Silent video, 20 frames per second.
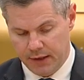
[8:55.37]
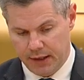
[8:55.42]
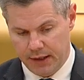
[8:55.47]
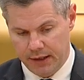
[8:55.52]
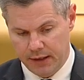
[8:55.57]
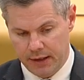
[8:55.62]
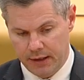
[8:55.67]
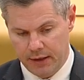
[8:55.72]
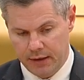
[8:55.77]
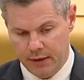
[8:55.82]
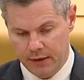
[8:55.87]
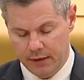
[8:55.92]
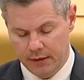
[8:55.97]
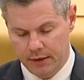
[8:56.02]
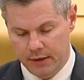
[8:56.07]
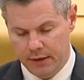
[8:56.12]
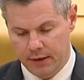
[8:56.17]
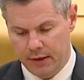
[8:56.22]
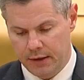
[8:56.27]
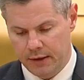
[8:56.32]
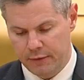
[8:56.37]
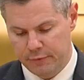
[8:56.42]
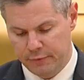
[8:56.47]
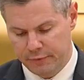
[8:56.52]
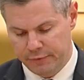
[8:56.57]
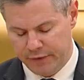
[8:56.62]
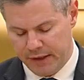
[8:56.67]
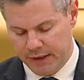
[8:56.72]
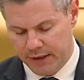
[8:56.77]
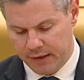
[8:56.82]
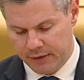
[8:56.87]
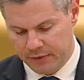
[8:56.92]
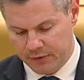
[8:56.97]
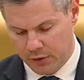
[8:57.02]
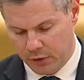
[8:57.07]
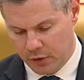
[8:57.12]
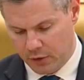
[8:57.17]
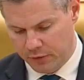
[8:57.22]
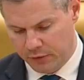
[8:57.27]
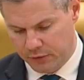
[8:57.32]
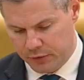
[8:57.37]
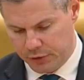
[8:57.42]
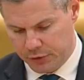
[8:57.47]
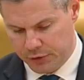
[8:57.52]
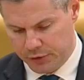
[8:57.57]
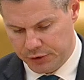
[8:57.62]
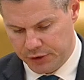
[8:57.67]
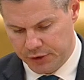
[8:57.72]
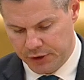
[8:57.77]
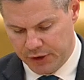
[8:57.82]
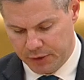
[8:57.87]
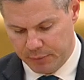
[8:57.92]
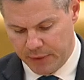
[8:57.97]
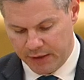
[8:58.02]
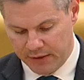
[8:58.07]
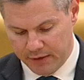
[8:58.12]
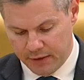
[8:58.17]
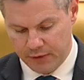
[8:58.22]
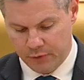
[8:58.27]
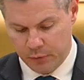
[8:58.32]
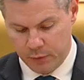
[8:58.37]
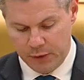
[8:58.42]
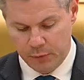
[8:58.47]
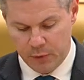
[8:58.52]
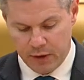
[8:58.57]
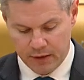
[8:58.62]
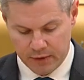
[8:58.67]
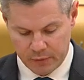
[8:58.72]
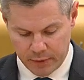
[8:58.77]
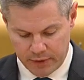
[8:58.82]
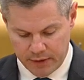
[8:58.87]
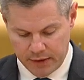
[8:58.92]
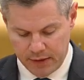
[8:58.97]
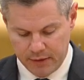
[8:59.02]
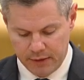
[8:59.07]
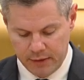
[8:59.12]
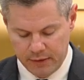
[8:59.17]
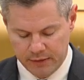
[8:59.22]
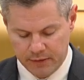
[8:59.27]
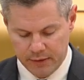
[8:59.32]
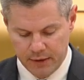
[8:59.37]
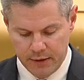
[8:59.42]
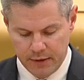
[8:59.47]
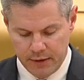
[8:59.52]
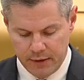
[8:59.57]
and the Finance and Constitution Committee as we work within these